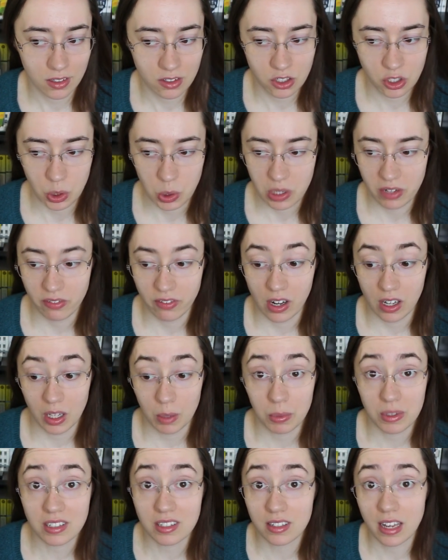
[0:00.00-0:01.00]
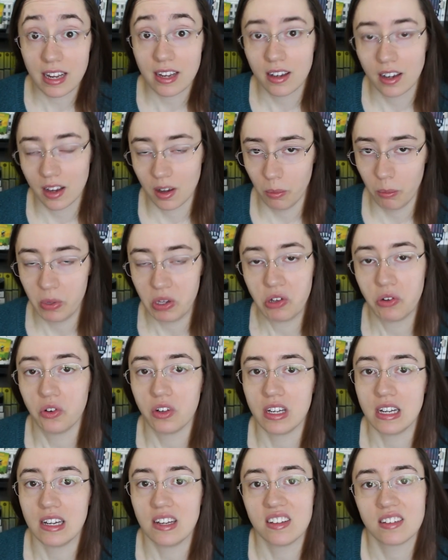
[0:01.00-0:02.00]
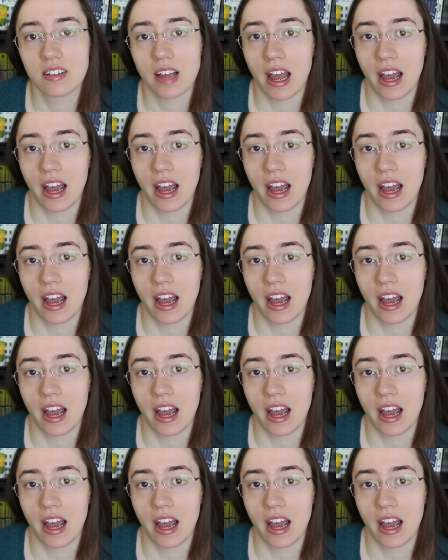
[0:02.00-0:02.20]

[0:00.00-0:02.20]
to develop psychic abilities